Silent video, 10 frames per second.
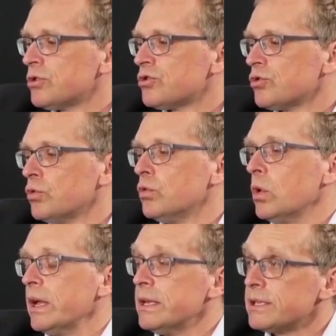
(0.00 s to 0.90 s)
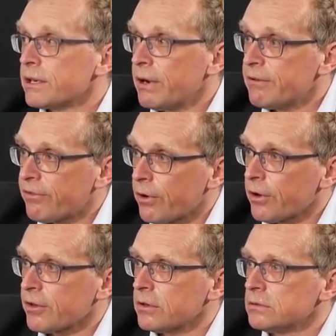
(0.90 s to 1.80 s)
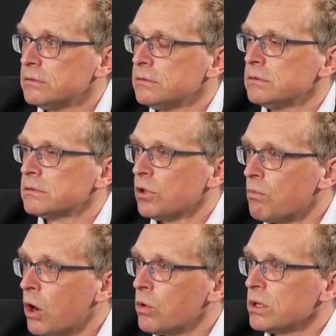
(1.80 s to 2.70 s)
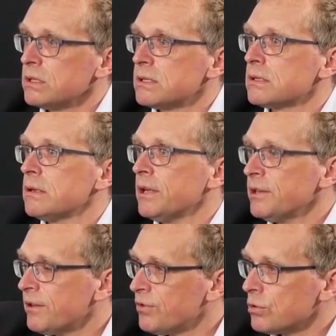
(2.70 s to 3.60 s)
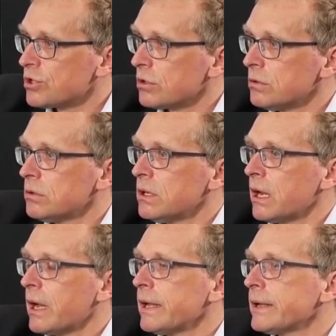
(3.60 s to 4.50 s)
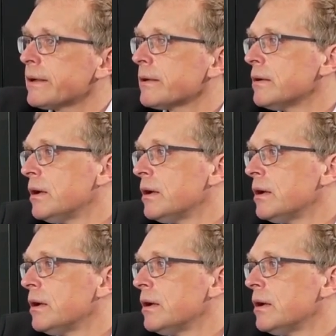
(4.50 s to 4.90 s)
to integrate further components in the future, like